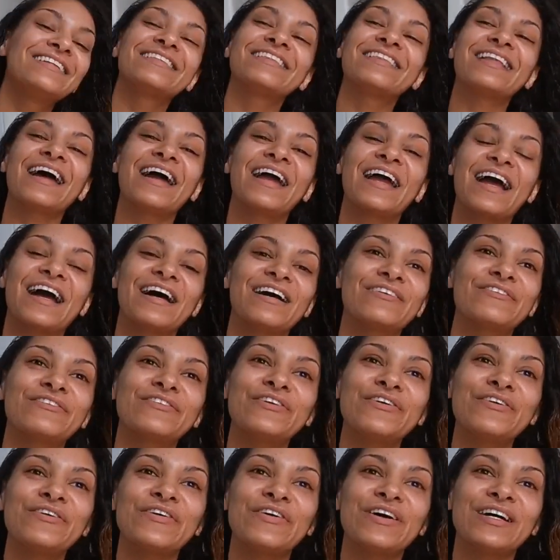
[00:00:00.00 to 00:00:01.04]
Like, I don't
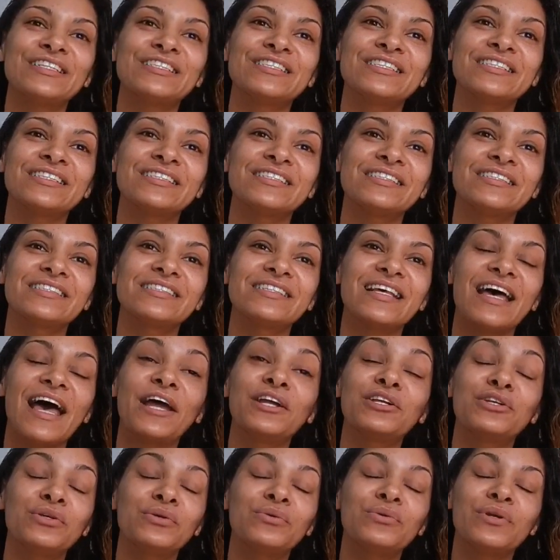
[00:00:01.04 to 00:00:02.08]
know.
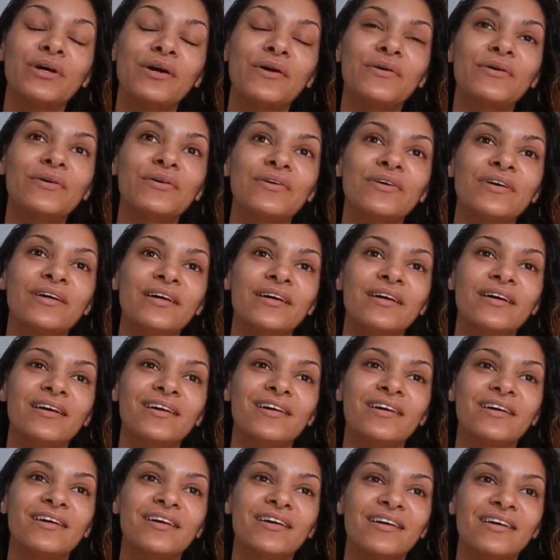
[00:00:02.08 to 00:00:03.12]
I do know.
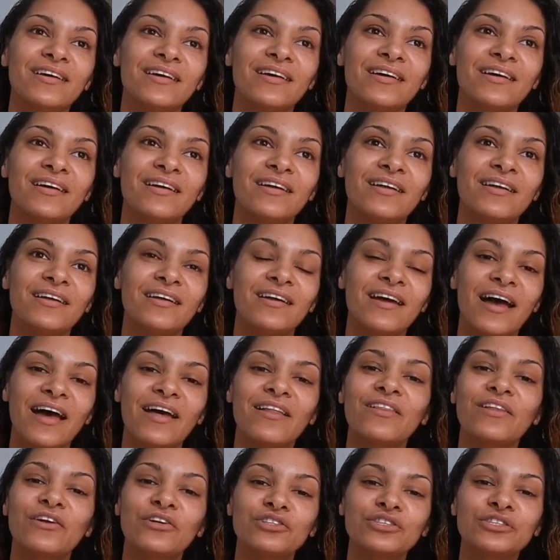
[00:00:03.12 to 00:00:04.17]

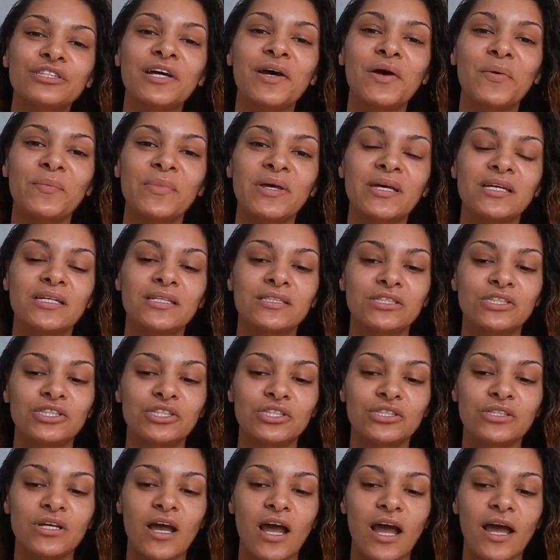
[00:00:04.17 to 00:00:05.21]
I learned how
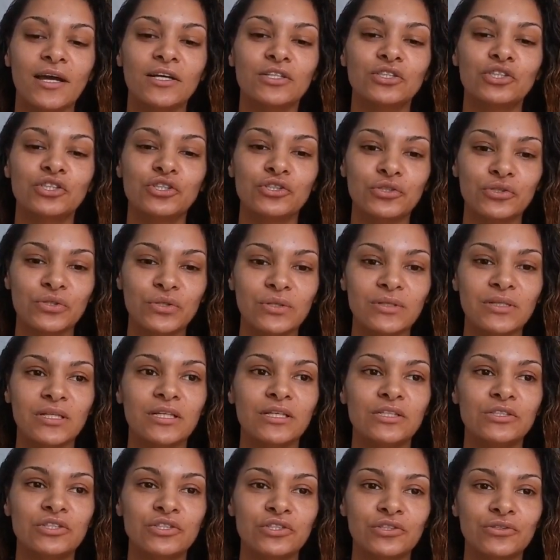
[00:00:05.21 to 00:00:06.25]
much I
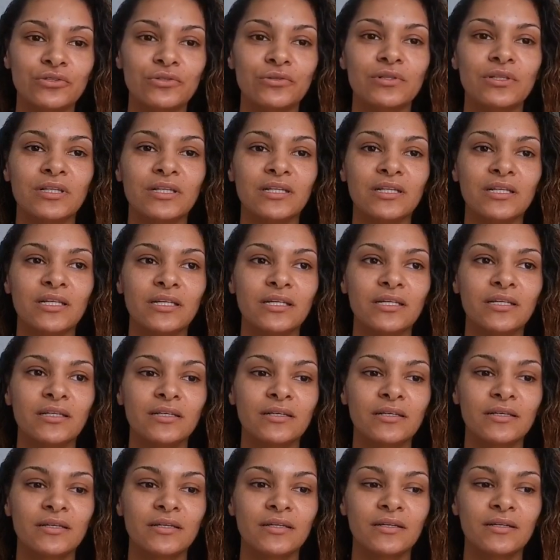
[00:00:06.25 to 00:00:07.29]
truly, truly
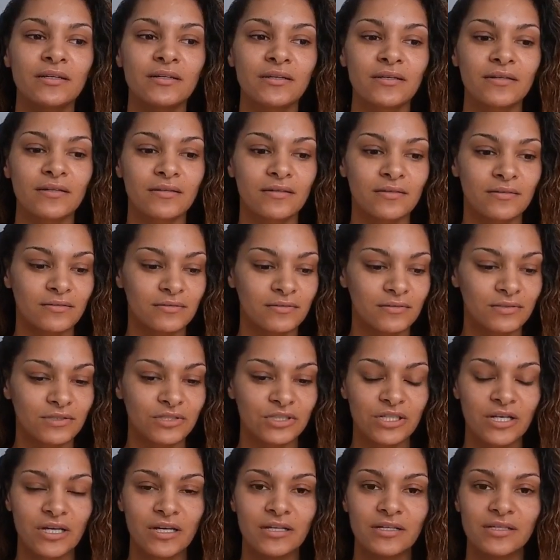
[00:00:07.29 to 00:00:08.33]

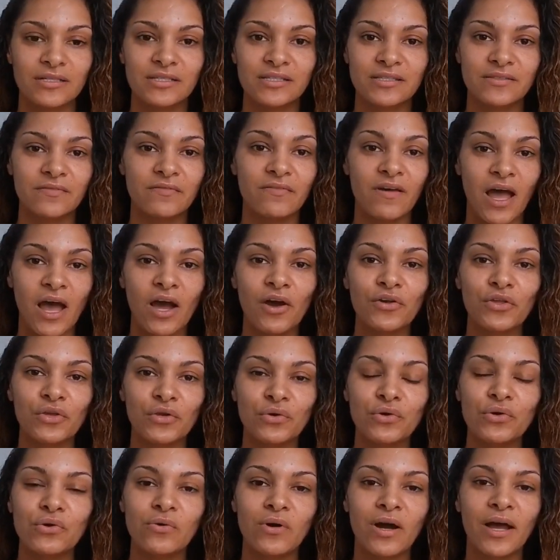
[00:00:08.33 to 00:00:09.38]
just
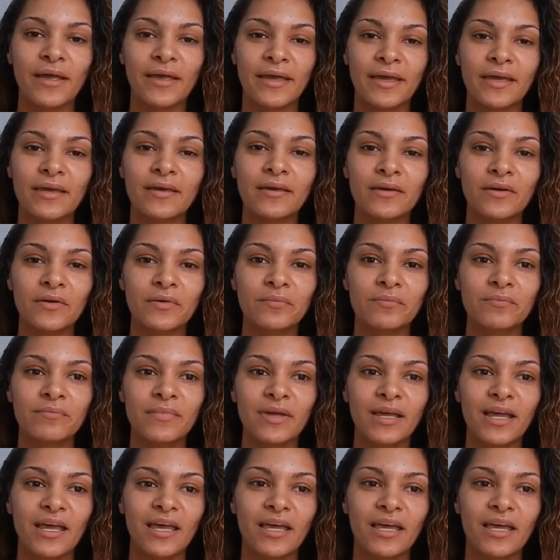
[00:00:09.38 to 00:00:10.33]
value who I am.